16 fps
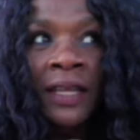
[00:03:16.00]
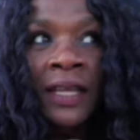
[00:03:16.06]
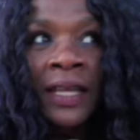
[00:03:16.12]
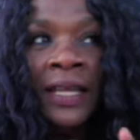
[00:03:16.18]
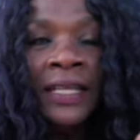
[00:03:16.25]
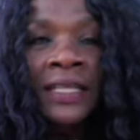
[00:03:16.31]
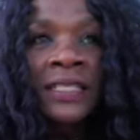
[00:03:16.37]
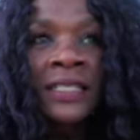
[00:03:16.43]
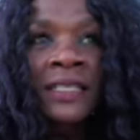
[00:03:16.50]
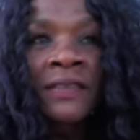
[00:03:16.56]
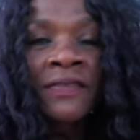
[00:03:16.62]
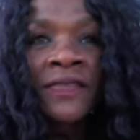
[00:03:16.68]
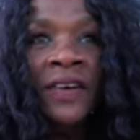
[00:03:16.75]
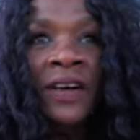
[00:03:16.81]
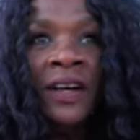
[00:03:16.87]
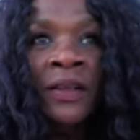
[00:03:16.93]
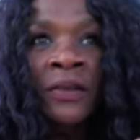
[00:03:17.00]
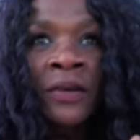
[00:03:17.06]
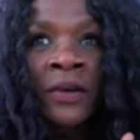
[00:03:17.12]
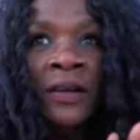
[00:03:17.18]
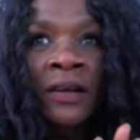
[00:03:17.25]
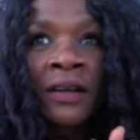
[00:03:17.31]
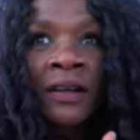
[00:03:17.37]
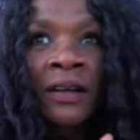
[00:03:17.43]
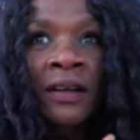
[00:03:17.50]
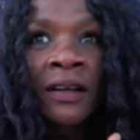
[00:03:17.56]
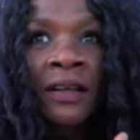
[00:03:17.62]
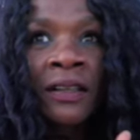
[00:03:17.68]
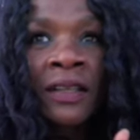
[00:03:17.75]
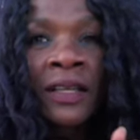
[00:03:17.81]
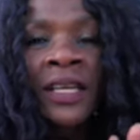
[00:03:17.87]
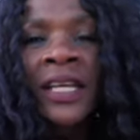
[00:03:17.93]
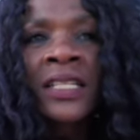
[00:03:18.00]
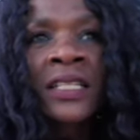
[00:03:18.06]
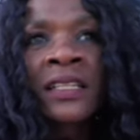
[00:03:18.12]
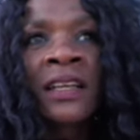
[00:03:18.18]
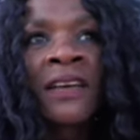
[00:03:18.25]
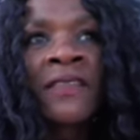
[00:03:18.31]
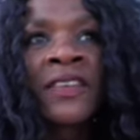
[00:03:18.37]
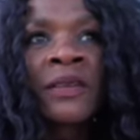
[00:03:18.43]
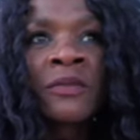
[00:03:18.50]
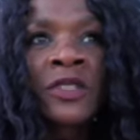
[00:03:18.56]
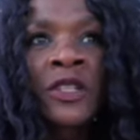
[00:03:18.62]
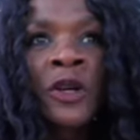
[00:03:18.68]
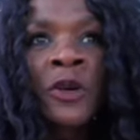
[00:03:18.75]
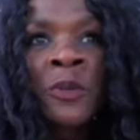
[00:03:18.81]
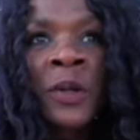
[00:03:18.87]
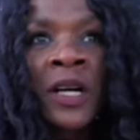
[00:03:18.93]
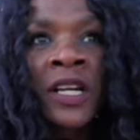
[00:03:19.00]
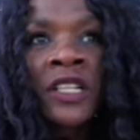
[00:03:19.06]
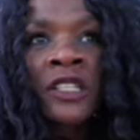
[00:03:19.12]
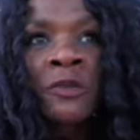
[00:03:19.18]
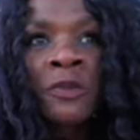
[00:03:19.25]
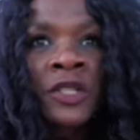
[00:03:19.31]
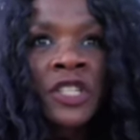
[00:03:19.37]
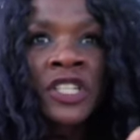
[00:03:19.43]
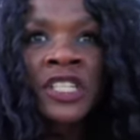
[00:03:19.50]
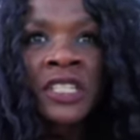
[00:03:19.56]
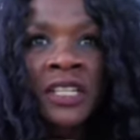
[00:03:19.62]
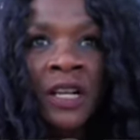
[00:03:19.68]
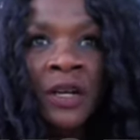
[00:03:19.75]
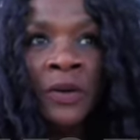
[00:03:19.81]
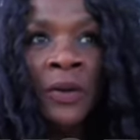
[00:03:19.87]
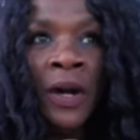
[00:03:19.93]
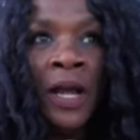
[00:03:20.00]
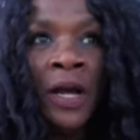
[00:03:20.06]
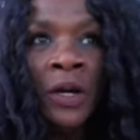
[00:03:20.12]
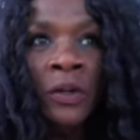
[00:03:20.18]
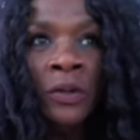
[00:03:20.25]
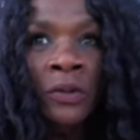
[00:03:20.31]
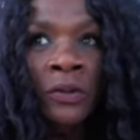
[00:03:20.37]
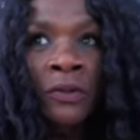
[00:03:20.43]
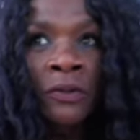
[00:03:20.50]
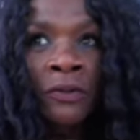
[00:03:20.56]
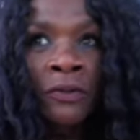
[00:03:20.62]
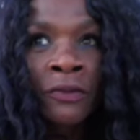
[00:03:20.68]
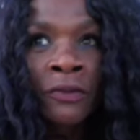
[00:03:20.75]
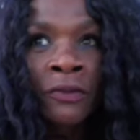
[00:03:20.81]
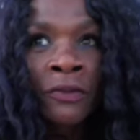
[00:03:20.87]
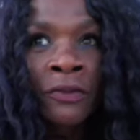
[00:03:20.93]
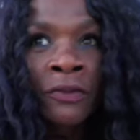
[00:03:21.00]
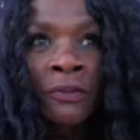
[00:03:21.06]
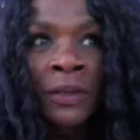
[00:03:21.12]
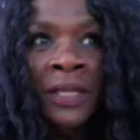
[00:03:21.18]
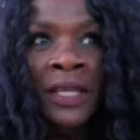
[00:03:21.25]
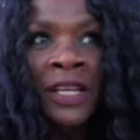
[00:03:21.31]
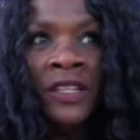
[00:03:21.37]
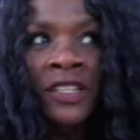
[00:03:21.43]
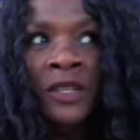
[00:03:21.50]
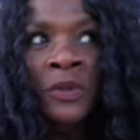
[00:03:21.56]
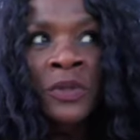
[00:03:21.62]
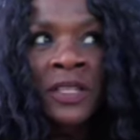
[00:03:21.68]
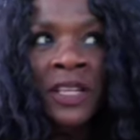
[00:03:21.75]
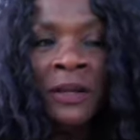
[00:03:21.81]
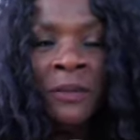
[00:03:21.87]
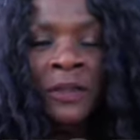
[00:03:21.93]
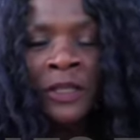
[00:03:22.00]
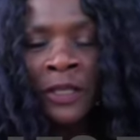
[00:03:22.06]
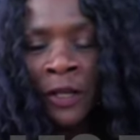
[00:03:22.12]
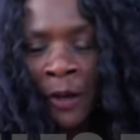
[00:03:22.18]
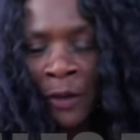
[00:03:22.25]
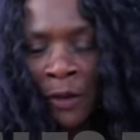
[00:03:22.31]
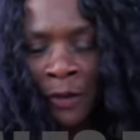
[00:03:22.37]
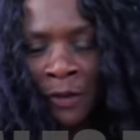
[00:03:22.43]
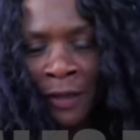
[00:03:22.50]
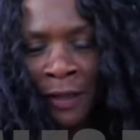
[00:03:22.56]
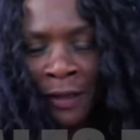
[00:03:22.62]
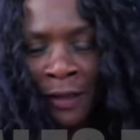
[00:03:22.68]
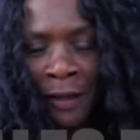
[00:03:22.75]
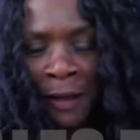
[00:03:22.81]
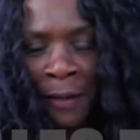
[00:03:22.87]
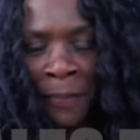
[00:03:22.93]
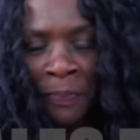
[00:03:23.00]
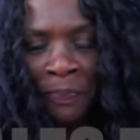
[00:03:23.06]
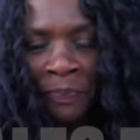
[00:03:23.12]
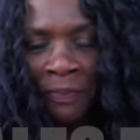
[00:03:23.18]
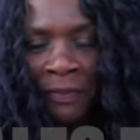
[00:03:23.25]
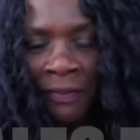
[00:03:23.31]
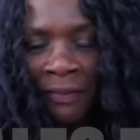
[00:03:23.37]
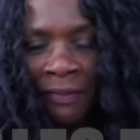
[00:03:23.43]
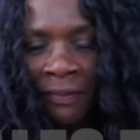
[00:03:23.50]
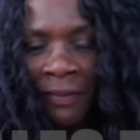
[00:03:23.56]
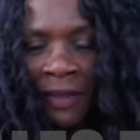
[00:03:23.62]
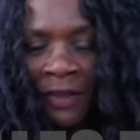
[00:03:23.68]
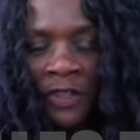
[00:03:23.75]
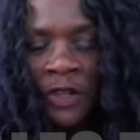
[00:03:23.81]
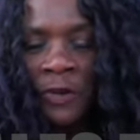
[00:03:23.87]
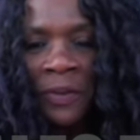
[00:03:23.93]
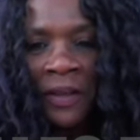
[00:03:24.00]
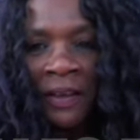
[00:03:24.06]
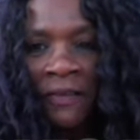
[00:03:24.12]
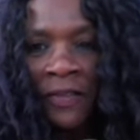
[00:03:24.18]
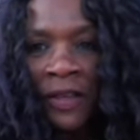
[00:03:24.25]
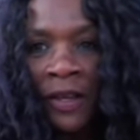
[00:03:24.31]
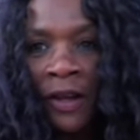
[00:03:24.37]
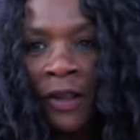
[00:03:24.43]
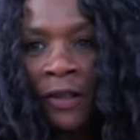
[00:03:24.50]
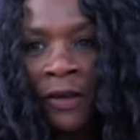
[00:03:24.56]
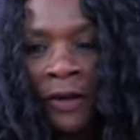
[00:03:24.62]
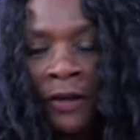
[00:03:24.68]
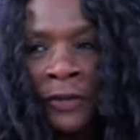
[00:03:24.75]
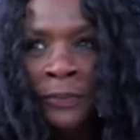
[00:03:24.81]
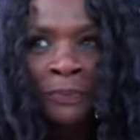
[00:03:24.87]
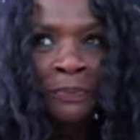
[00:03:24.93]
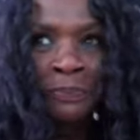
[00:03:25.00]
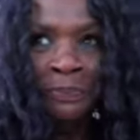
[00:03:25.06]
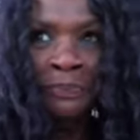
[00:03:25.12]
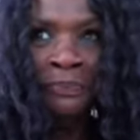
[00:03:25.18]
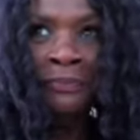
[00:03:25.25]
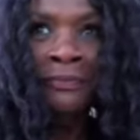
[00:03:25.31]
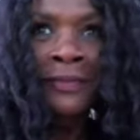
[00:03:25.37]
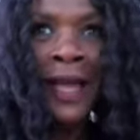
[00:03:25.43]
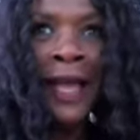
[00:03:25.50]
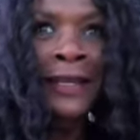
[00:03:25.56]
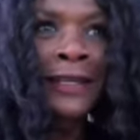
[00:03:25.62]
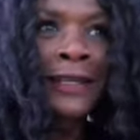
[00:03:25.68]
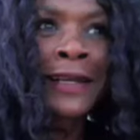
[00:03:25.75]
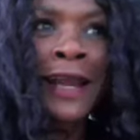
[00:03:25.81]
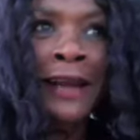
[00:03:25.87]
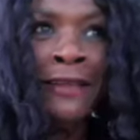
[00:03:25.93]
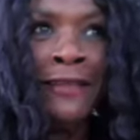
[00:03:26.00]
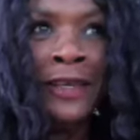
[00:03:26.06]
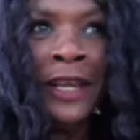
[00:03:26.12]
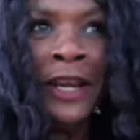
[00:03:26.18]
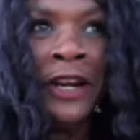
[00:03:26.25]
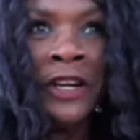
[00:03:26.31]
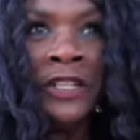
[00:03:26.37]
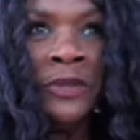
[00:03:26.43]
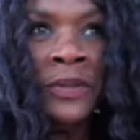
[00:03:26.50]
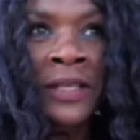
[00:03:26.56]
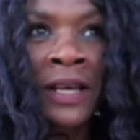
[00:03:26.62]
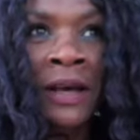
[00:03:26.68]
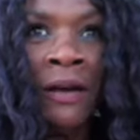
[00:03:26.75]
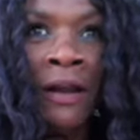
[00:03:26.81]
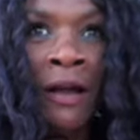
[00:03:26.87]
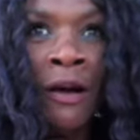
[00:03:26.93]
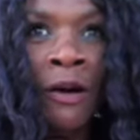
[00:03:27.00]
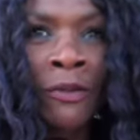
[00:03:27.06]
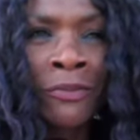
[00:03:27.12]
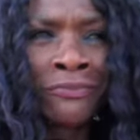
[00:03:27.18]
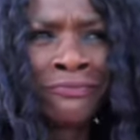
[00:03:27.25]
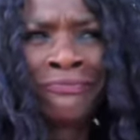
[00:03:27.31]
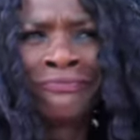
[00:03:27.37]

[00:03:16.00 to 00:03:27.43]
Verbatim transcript: he's the father. The kids love him so much, but she's not around. But yet she was able to go to the um, trooping of the color and get out of the carriage without help